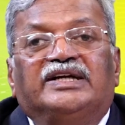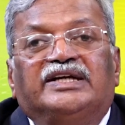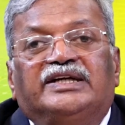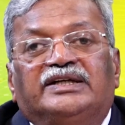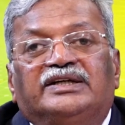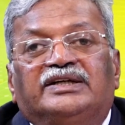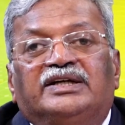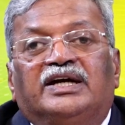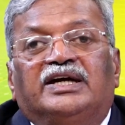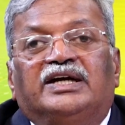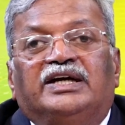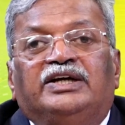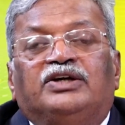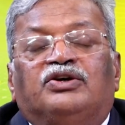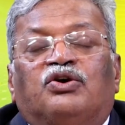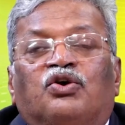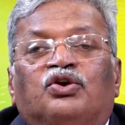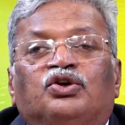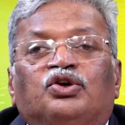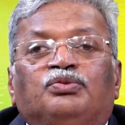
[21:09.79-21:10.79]
very
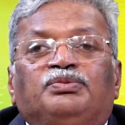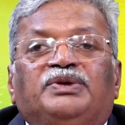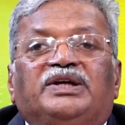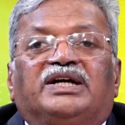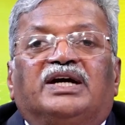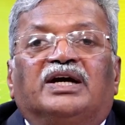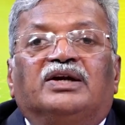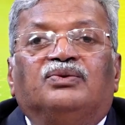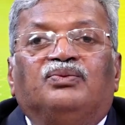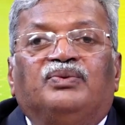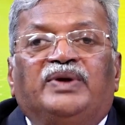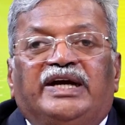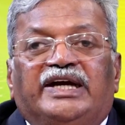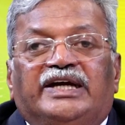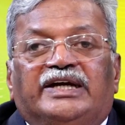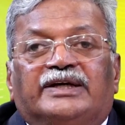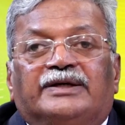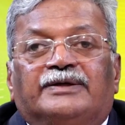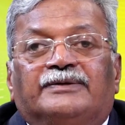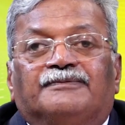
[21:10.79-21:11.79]
economical
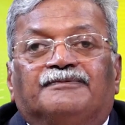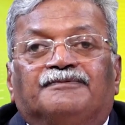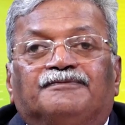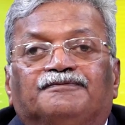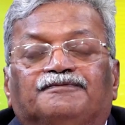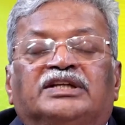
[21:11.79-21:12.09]
way.